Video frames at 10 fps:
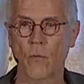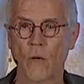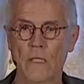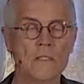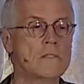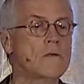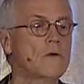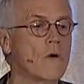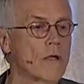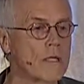ones
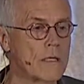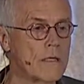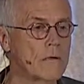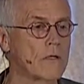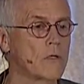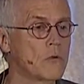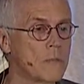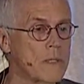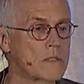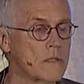who are here, the human
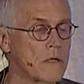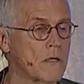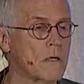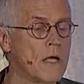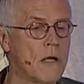beings who are here,